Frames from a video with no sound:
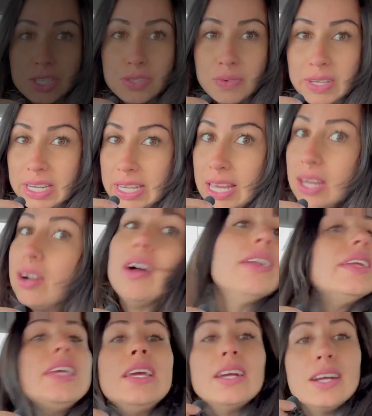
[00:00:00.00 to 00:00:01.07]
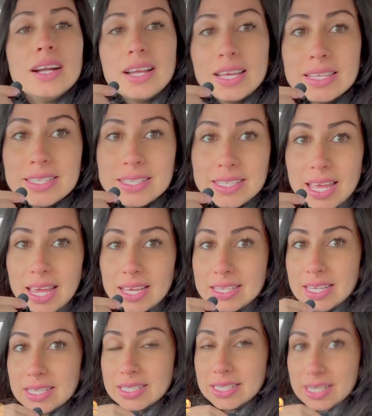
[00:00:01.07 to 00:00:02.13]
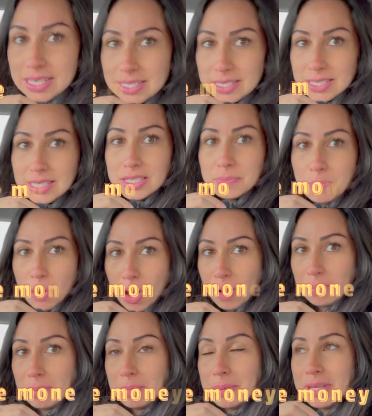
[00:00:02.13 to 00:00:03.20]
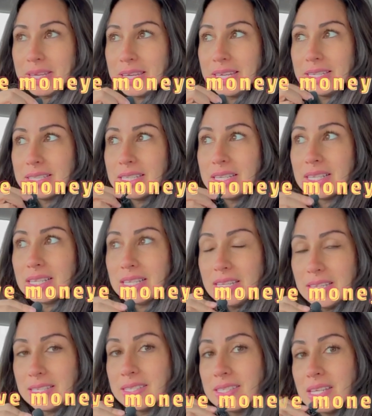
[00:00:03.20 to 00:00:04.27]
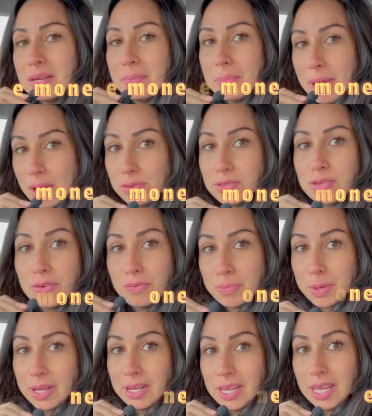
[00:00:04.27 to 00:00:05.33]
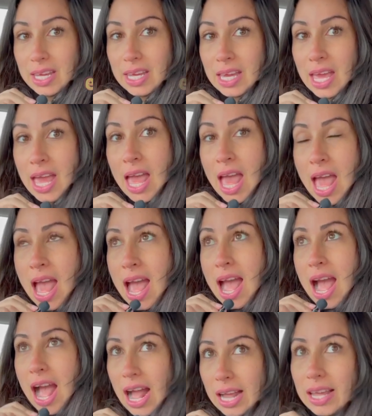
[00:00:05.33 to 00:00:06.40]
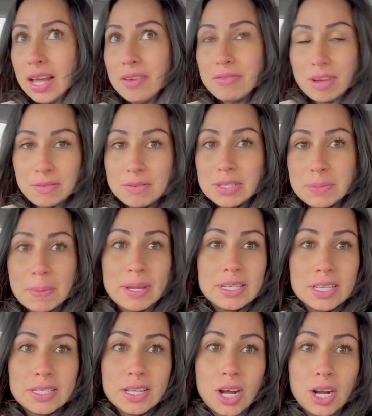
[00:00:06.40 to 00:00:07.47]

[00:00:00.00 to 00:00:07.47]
just want to get on here and say that this is probably the least amount of money I have ever spent at